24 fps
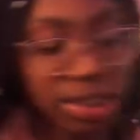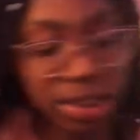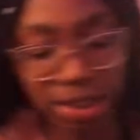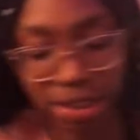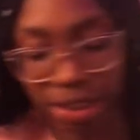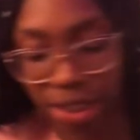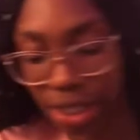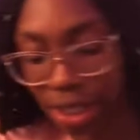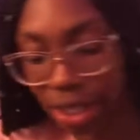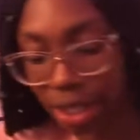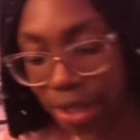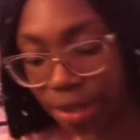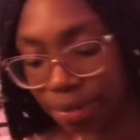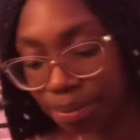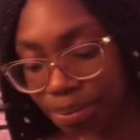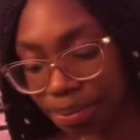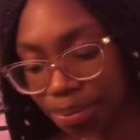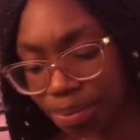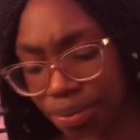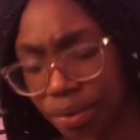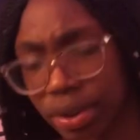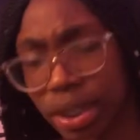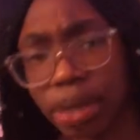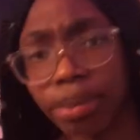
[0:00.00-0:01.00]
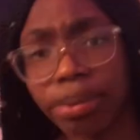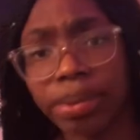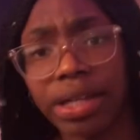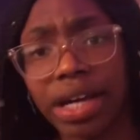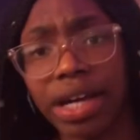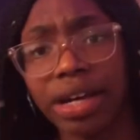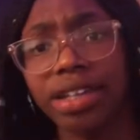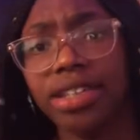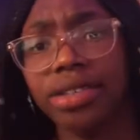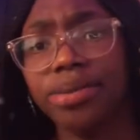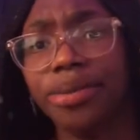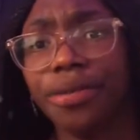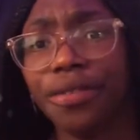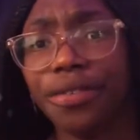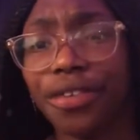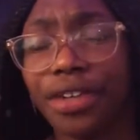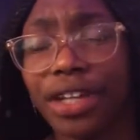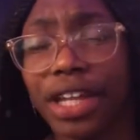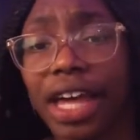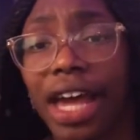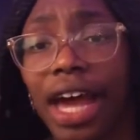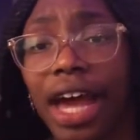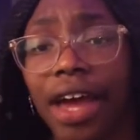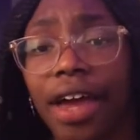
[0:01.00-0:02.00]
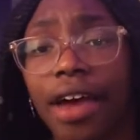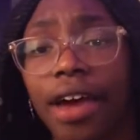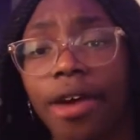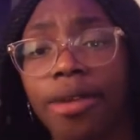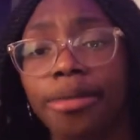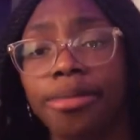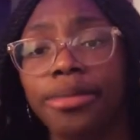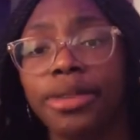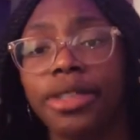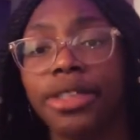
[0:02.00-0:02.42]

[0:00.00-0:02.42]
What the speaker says: is like couple of hours before the guy comes.